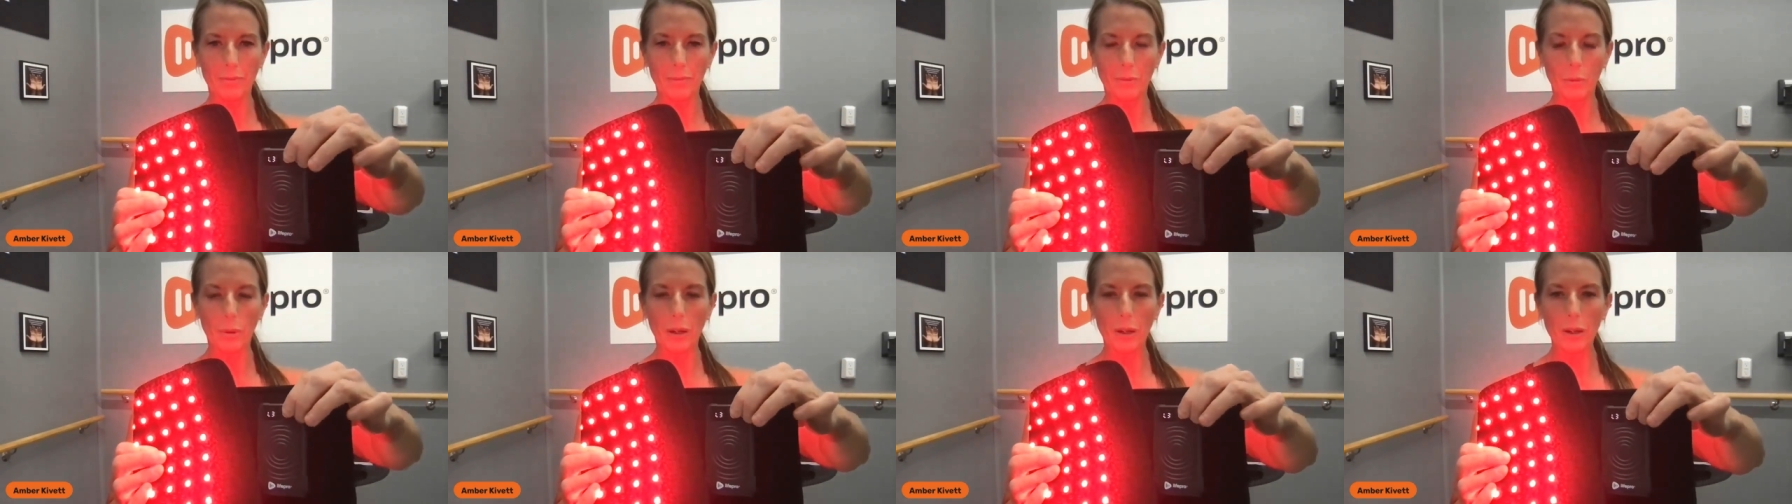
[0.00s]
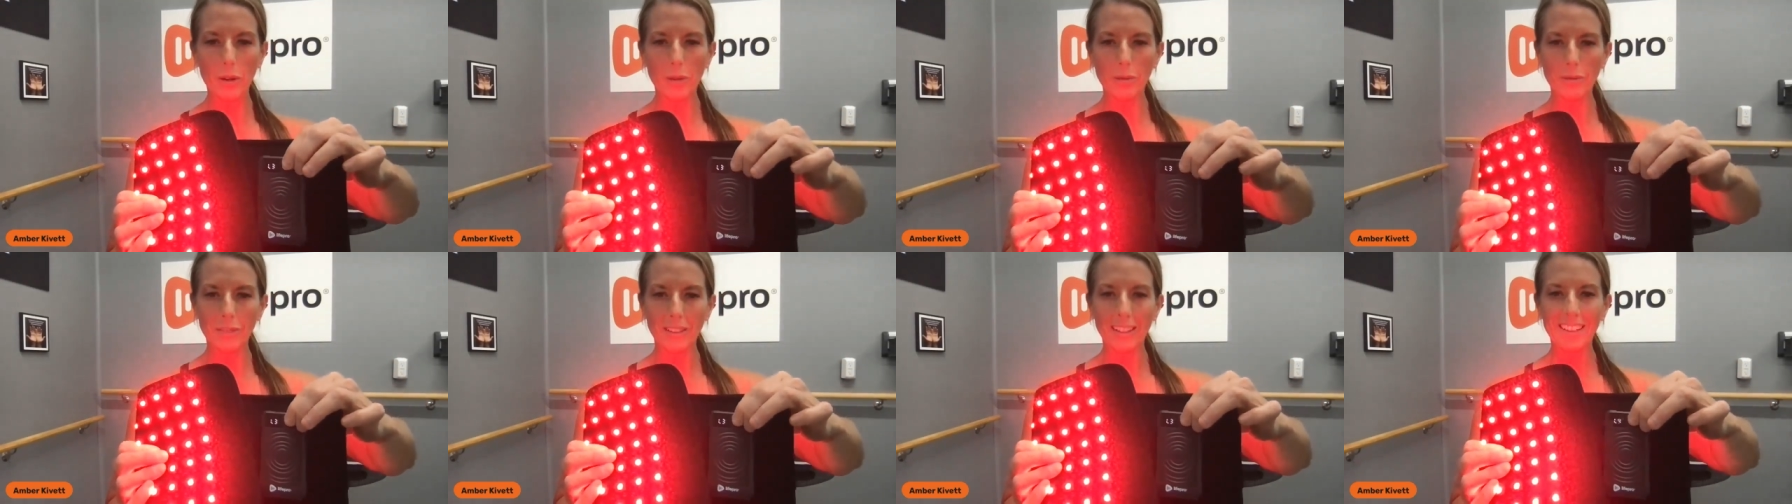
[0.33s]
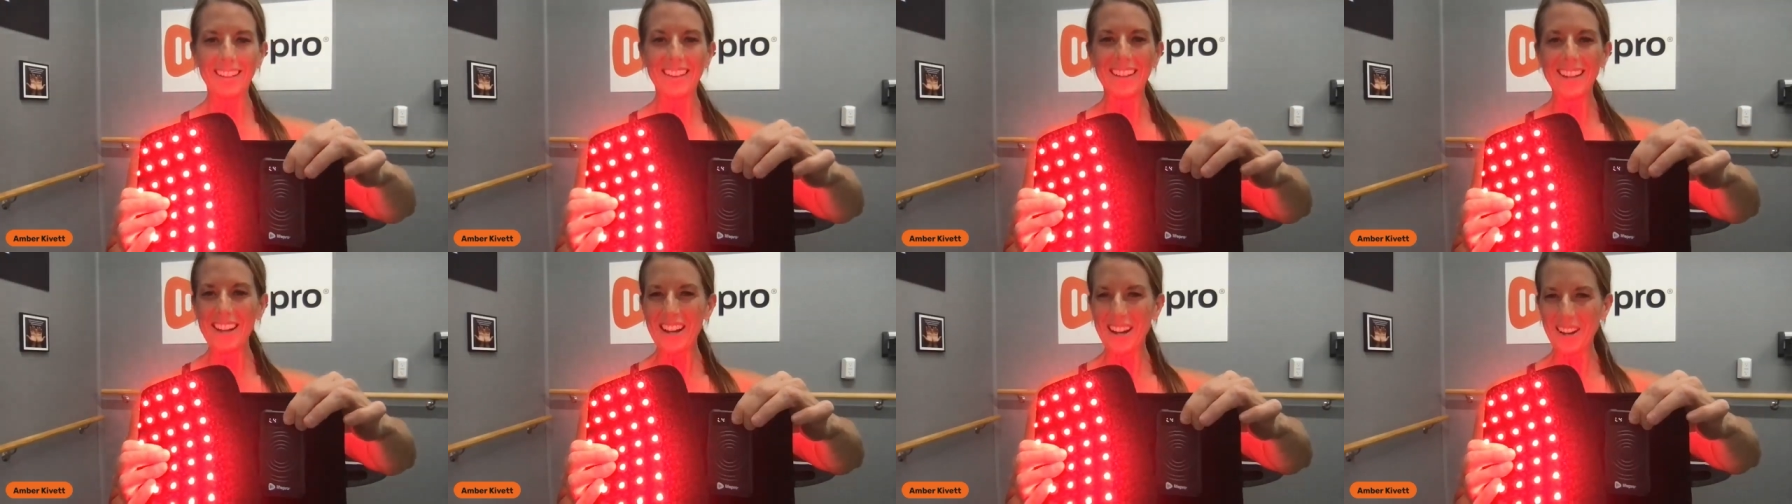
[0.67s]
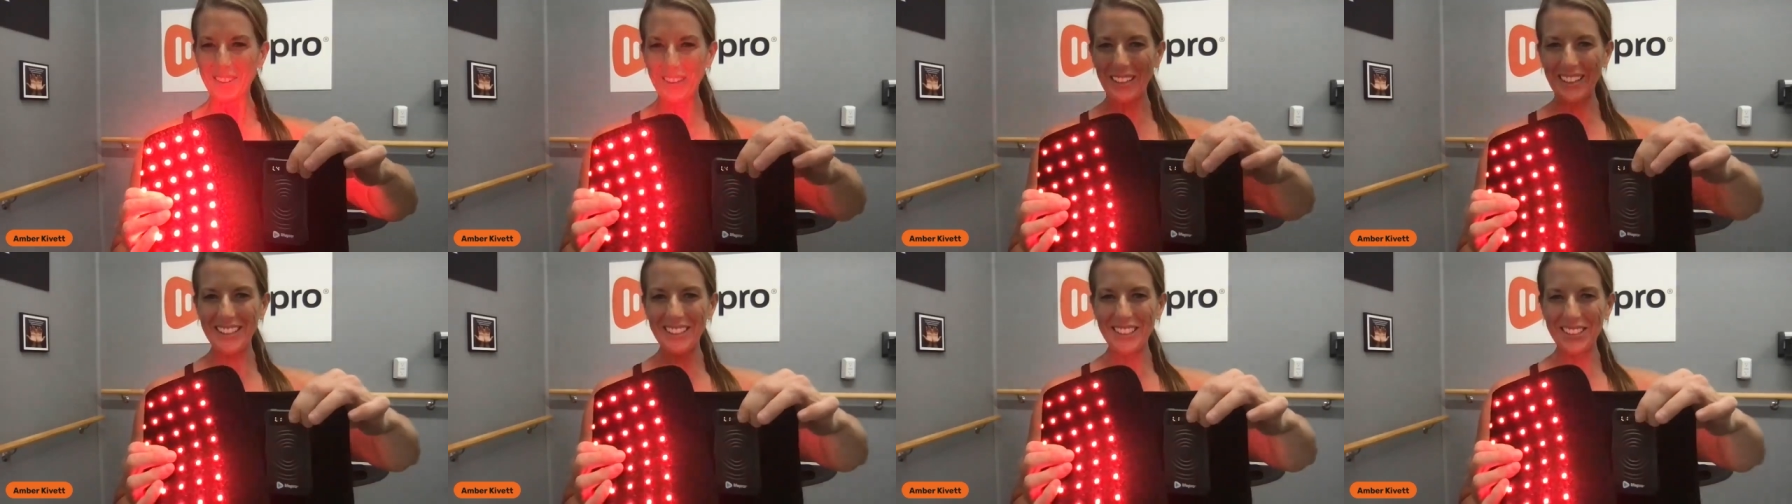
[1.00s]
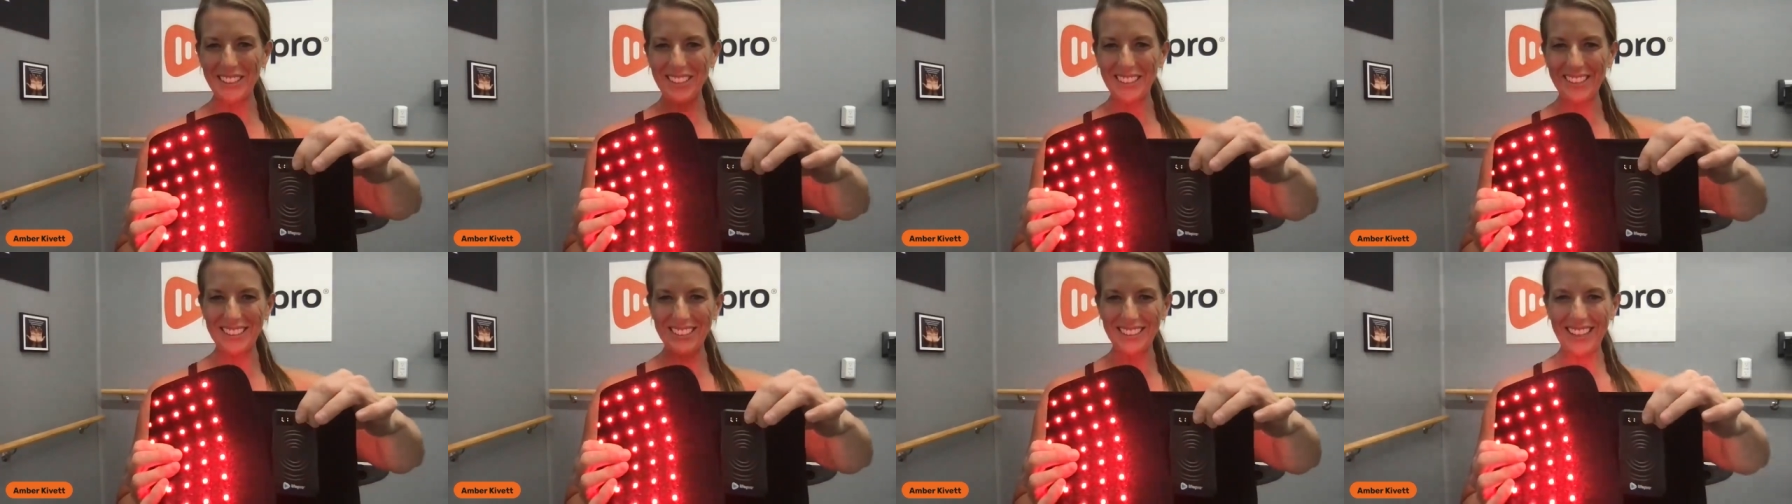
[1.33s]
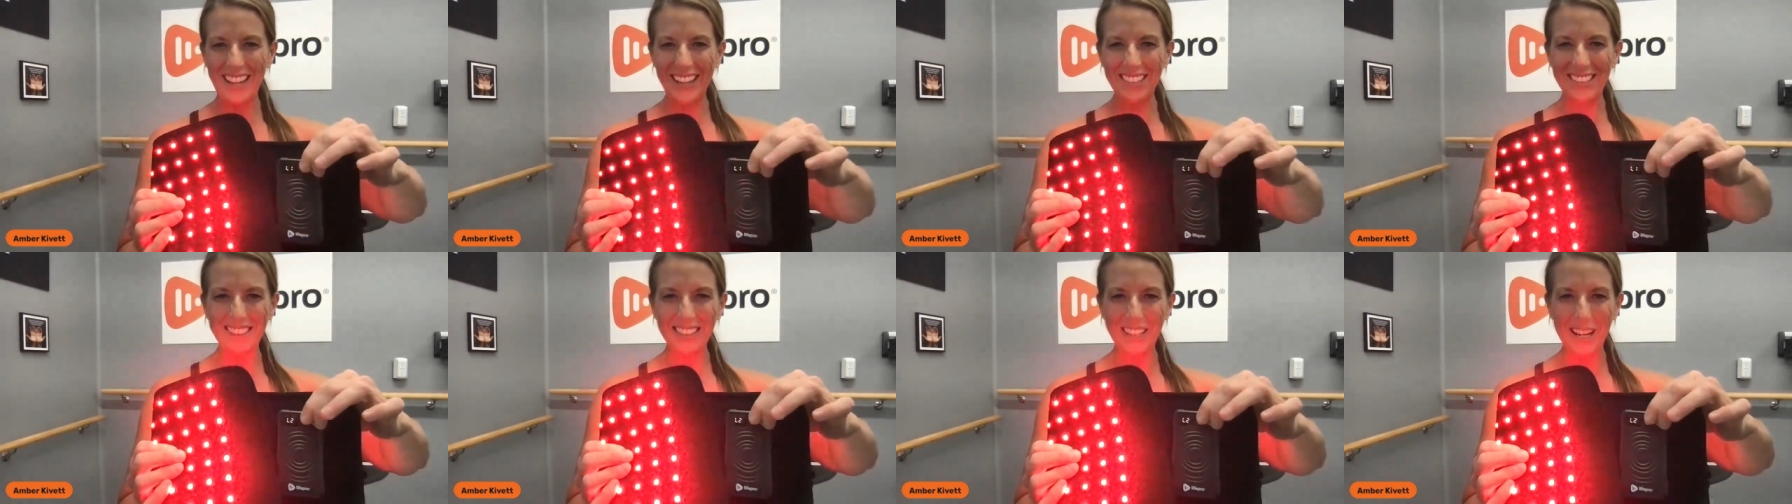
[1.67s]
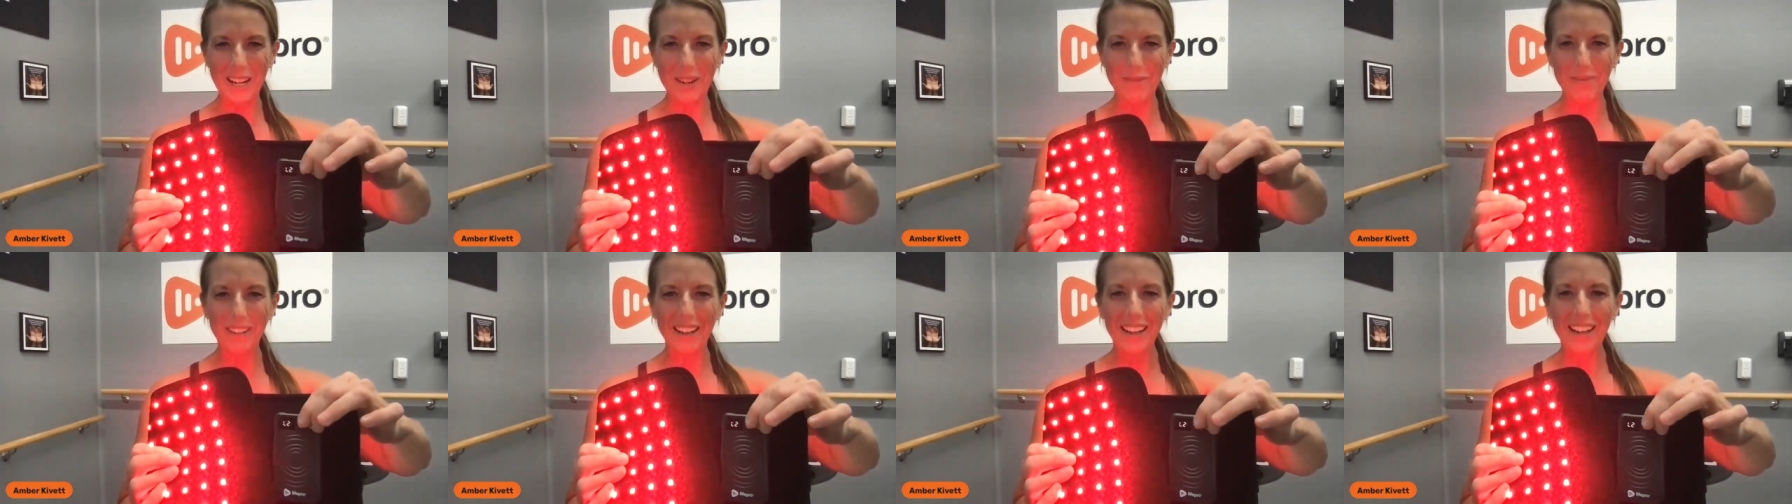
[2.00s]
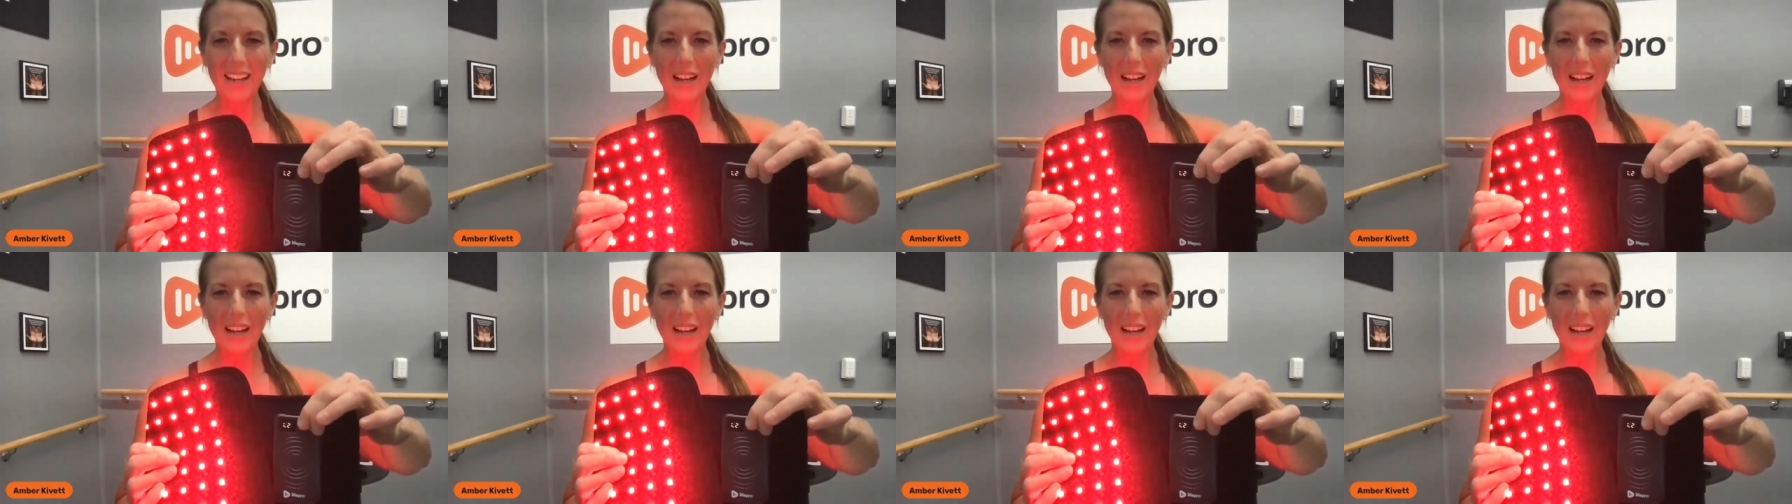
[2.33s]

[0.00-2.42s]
Well, we ran into this last time.